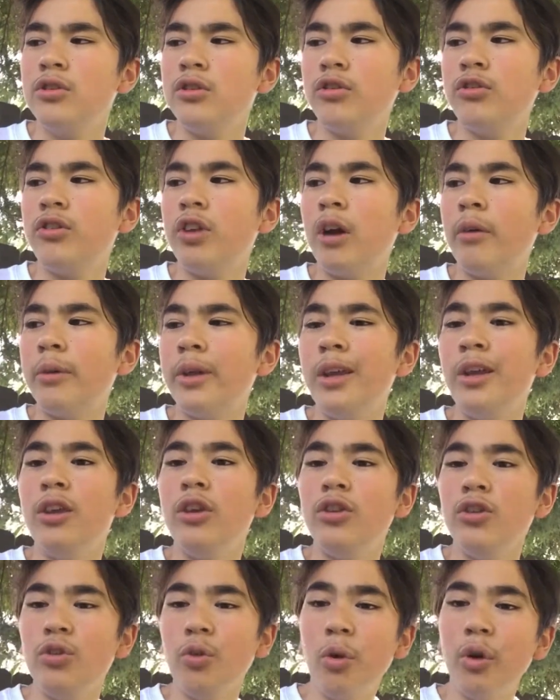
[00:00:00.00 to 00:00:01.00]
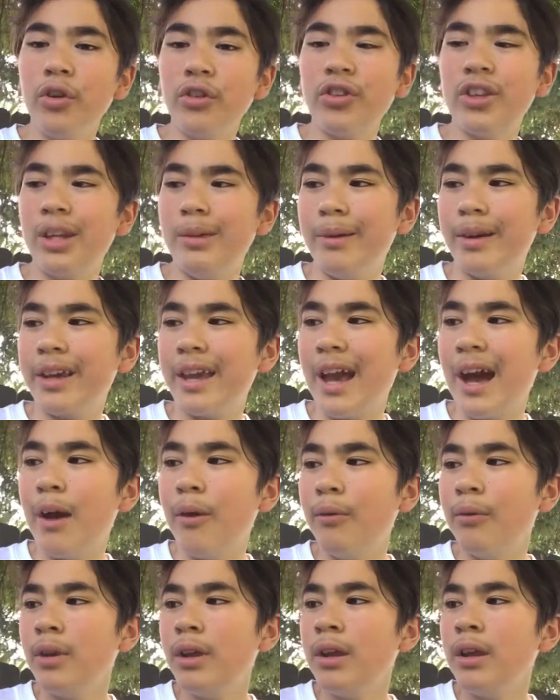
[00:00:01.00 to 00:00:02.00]
just tell me your Steam
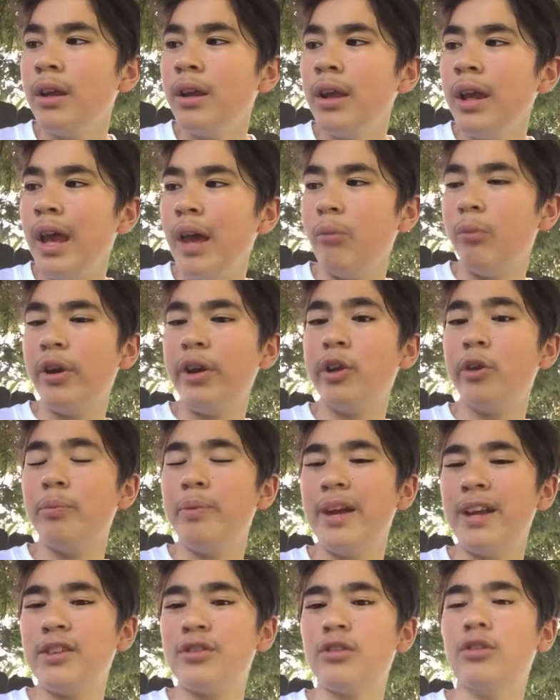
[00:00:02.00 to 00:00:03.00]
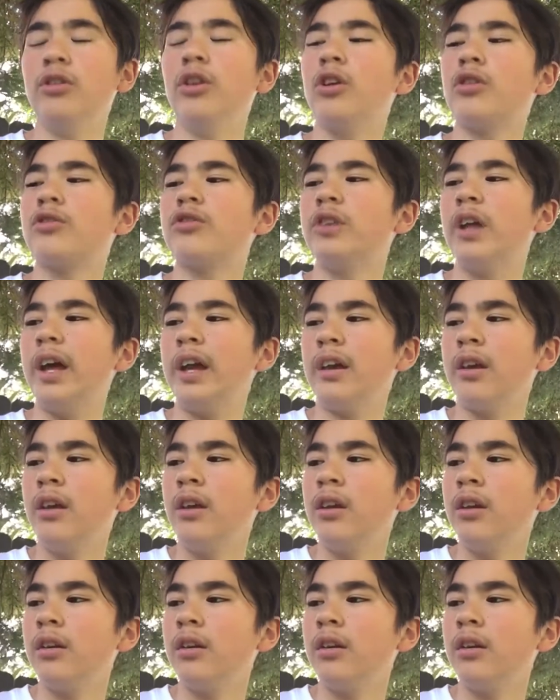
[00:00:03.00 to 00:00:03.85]
account and what your picture looks like,